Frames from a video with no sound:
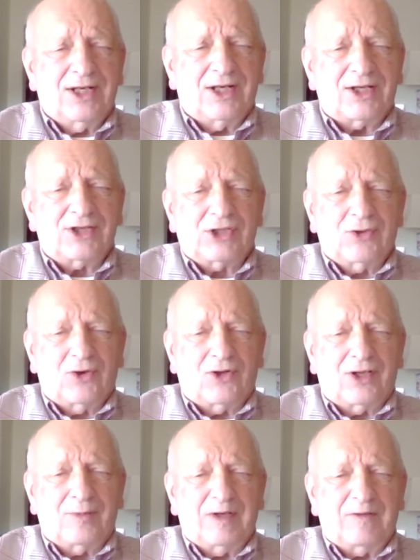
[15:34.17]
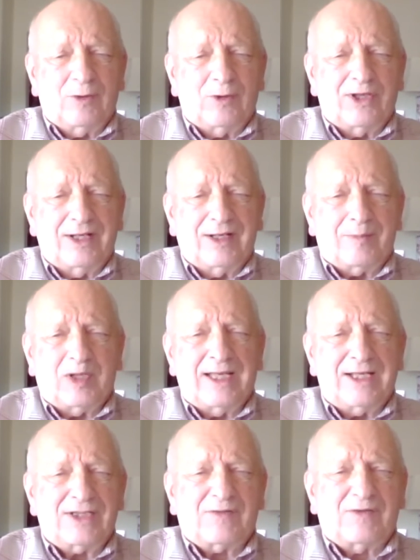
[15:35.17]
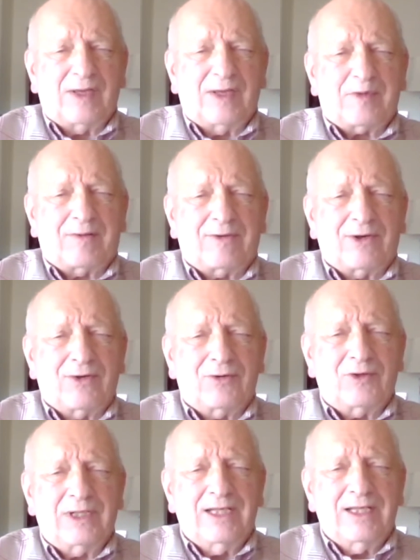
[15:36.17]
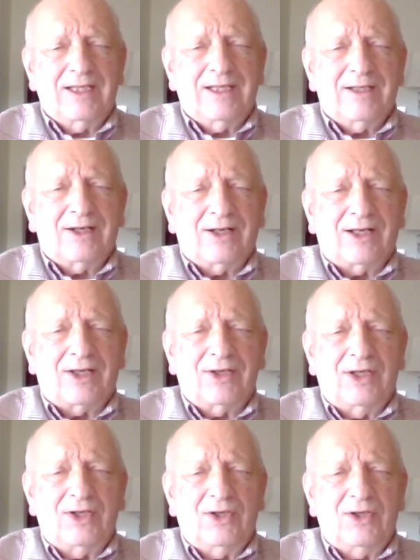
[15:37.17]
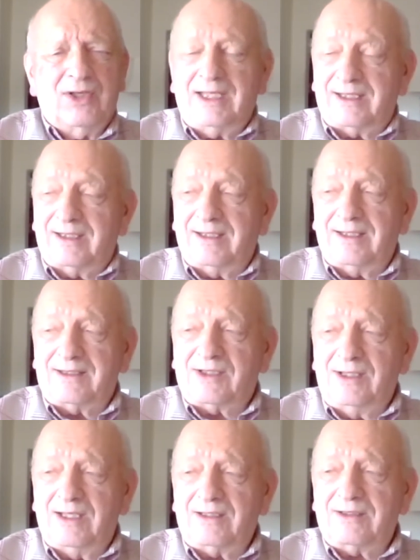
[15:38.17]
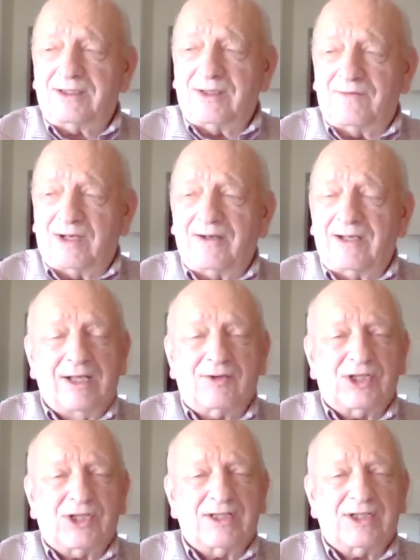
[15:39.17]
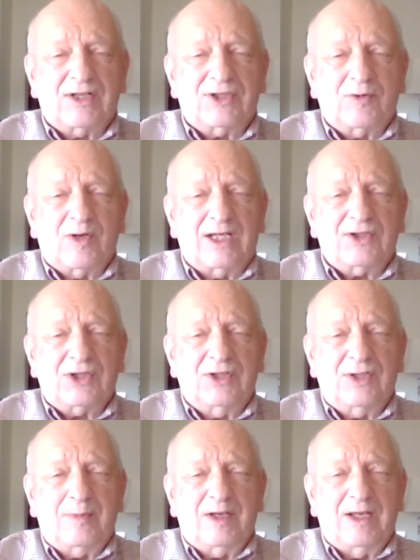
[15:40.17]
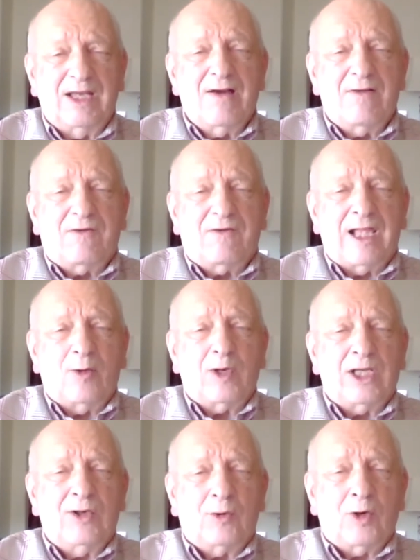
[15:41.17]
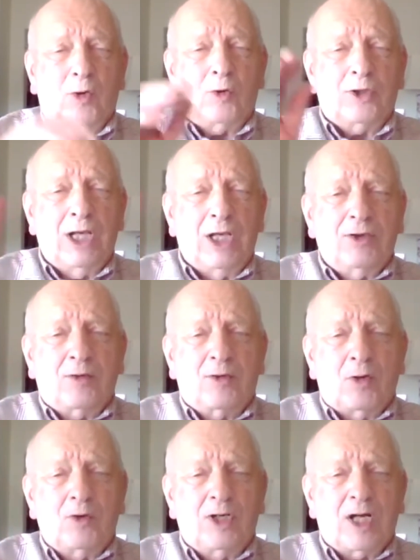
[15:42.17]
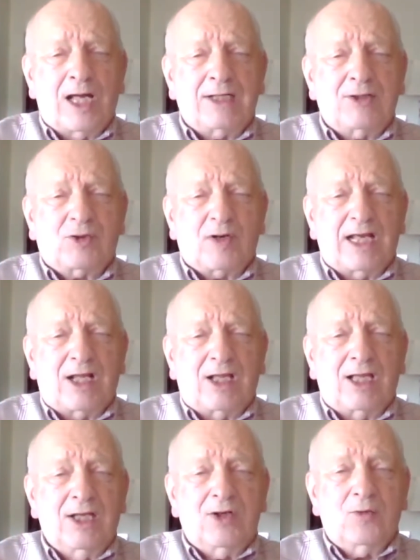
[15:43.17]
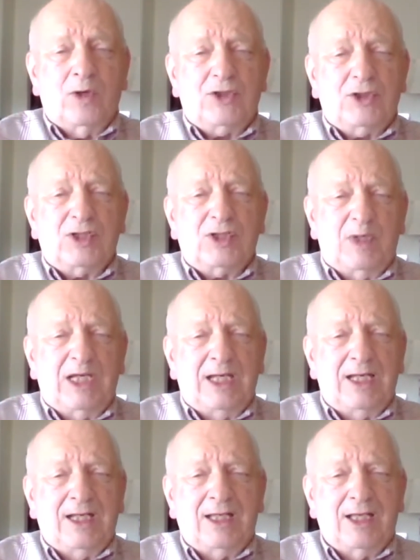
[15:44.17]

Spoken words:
stall before the airplane is flipped through, it's a very interesting situation to be following your own contrail, which is being